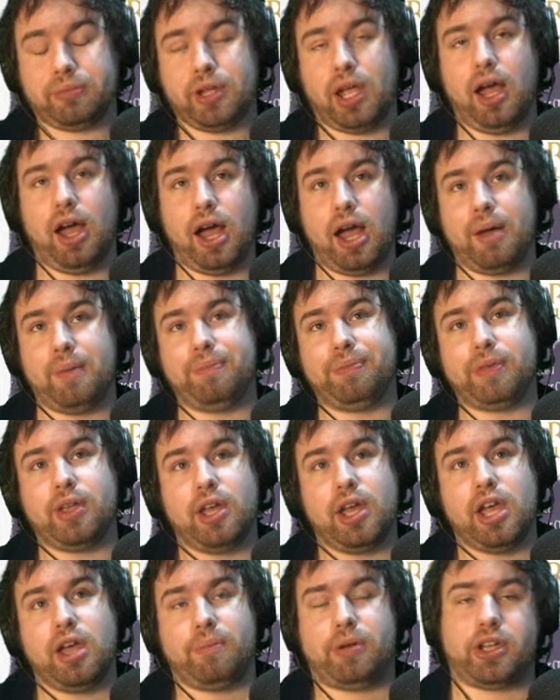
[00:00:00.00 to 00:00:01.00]
Um,
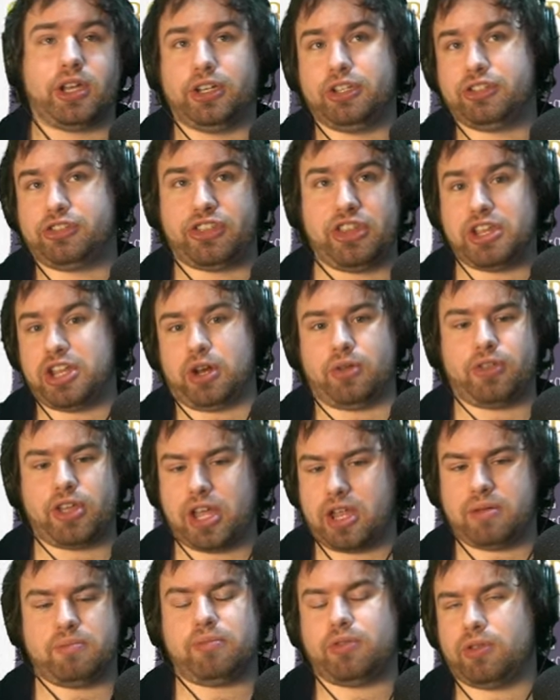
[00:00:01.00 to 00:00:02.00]
because, you know,
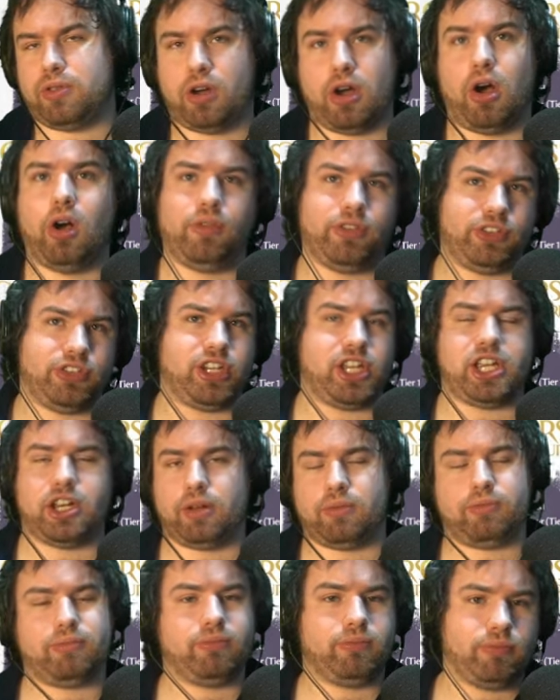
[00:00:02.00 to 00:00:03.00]
they obviously, you
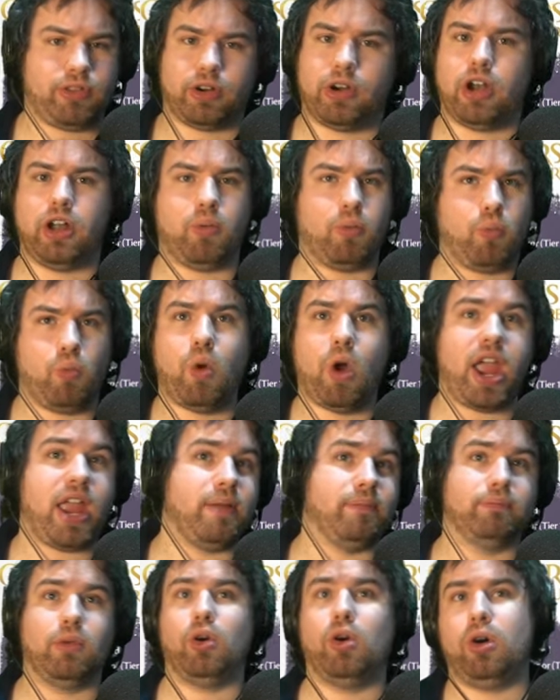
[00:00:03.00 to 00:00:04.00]
know, there are way
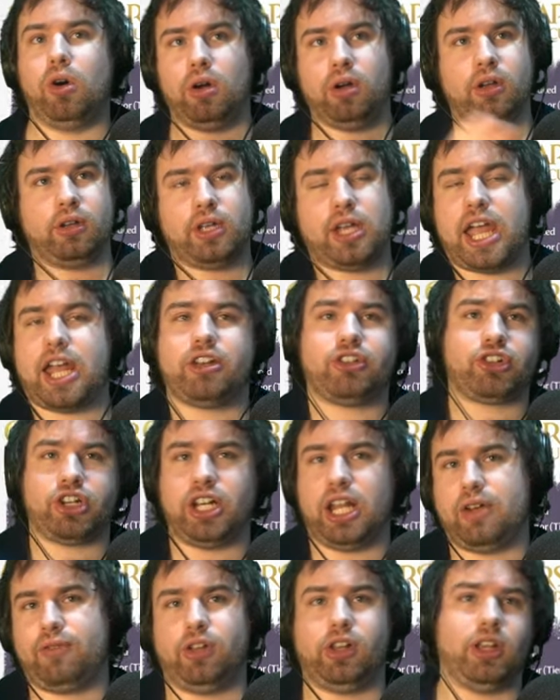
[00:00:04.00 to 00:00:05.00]
more entry
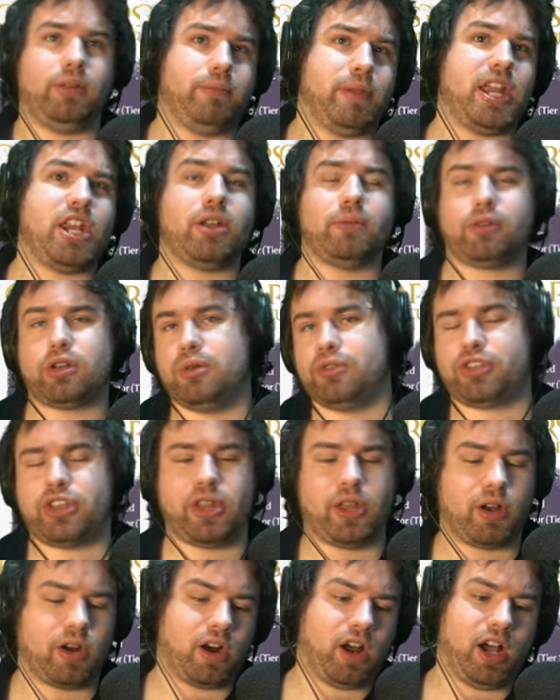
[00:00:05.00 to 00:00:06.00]
level and medium groups than
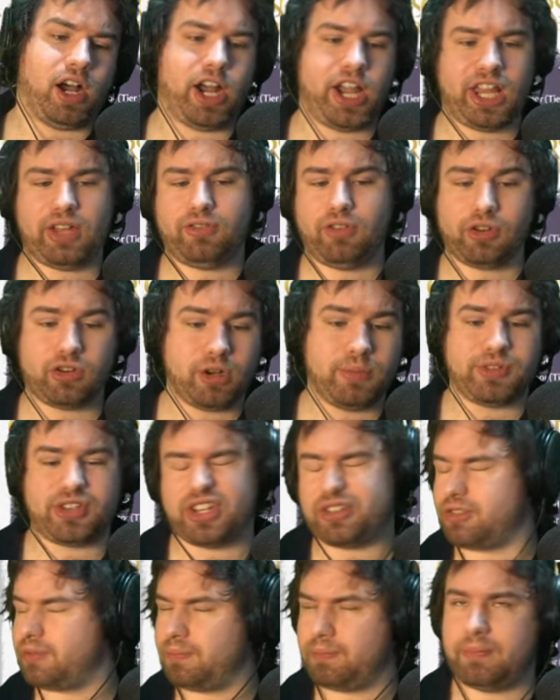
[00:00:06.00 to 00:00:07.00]
there are high level groups.
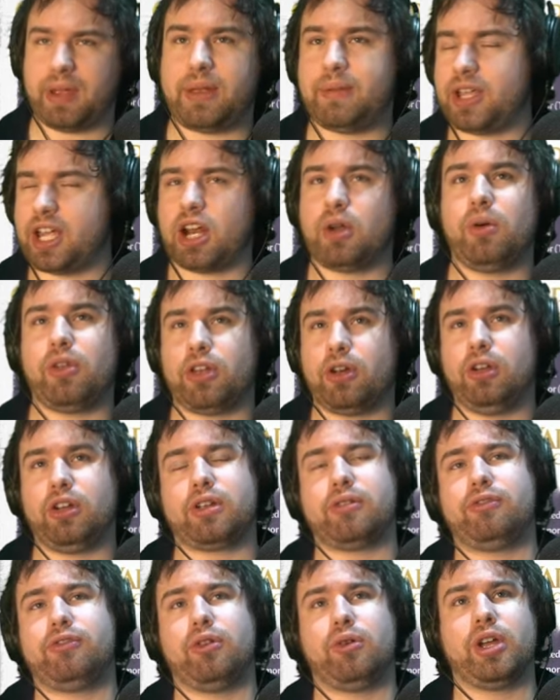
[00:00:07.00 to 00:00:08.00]
That's maybe kind of what they're
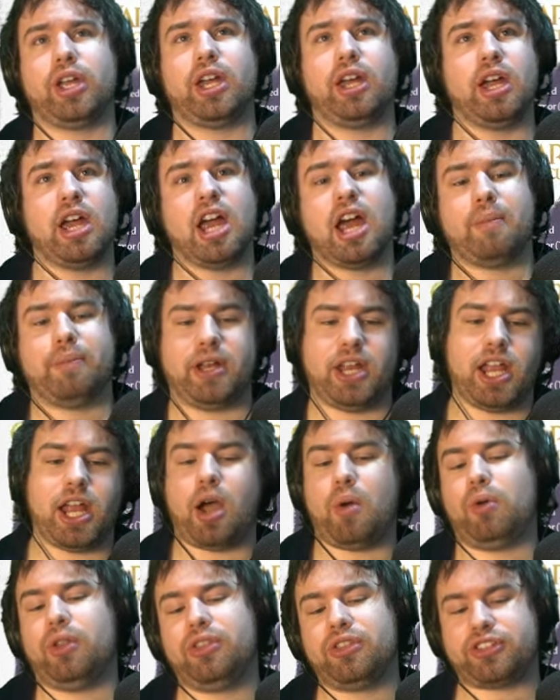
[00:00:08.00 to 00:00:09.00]
looking for here. But it, I
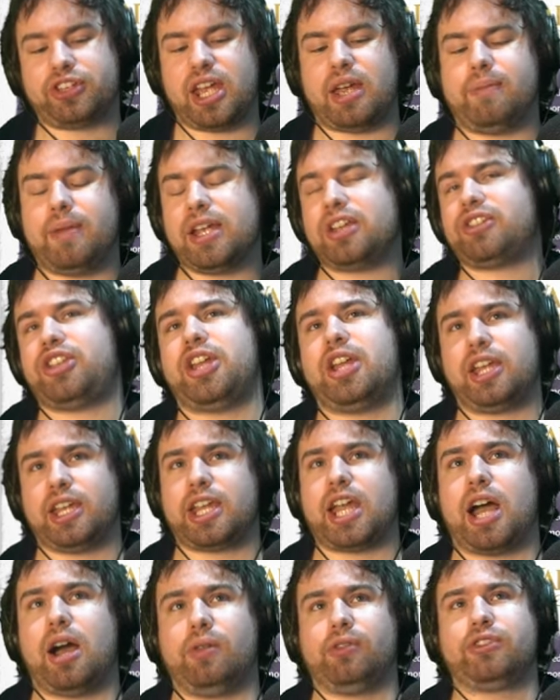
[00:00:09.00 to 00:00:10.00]
wouldn't say it makes the
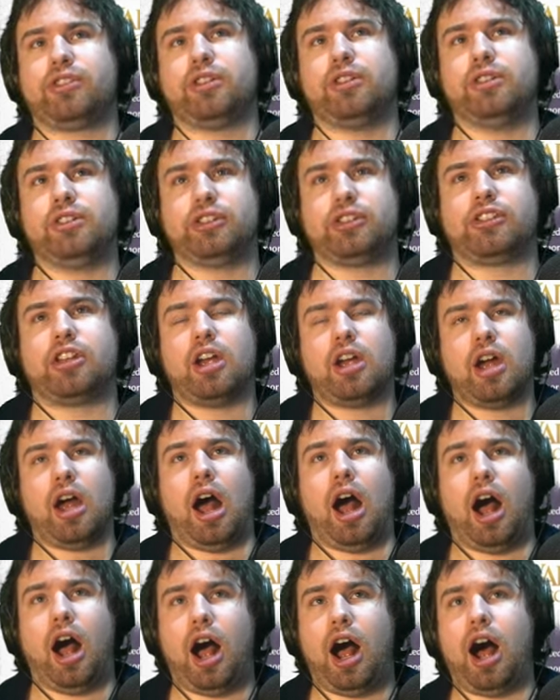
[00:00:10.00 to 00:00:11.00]
encounters
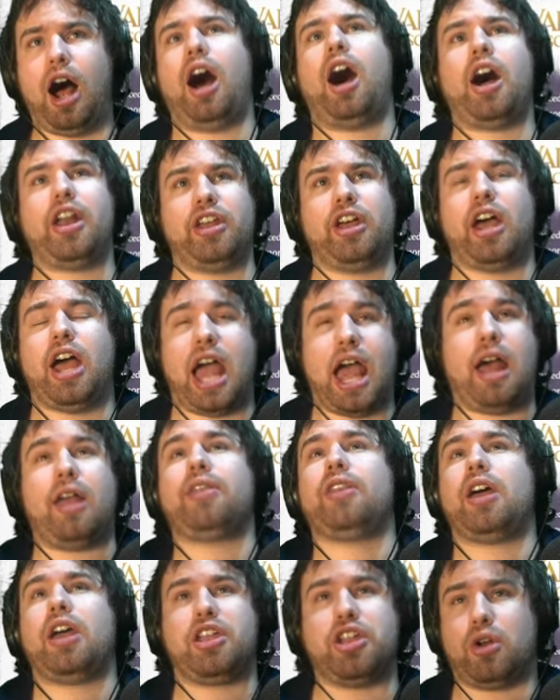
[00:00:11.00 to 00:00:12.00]
harder at,
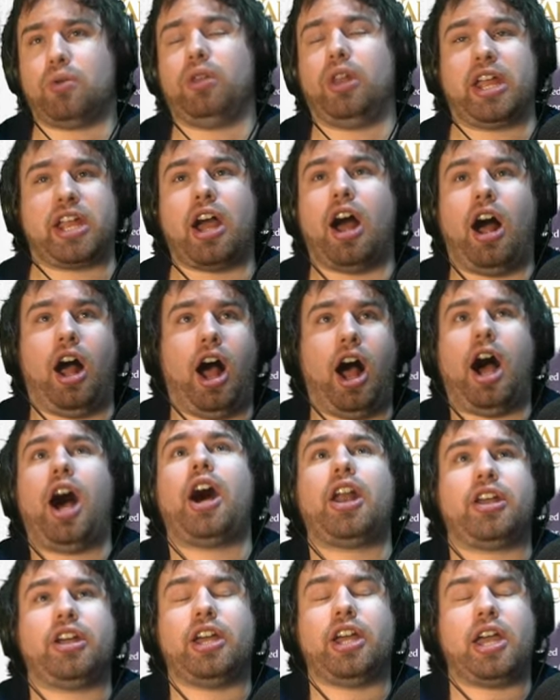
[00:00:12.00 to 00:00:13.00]
you know, like
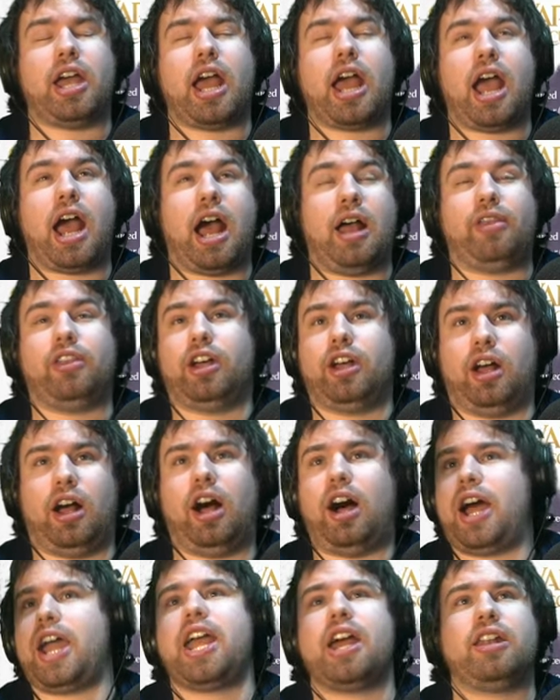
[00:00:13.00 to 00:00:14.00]
harder at the
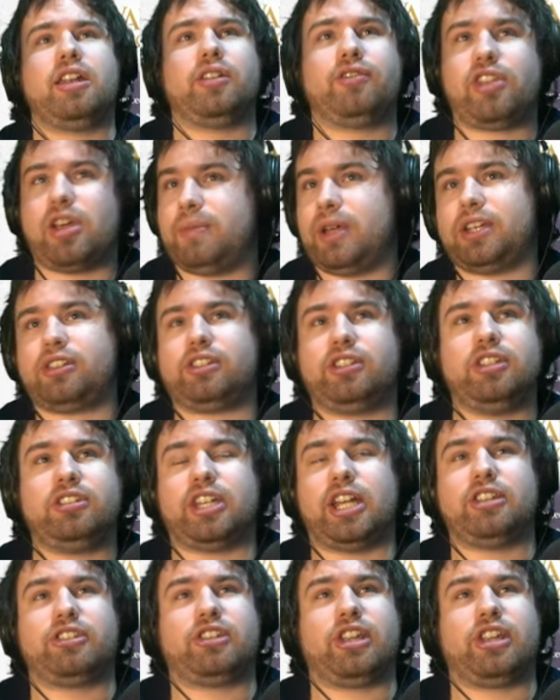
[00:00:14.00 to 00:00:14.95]
high end, if that makes any sense.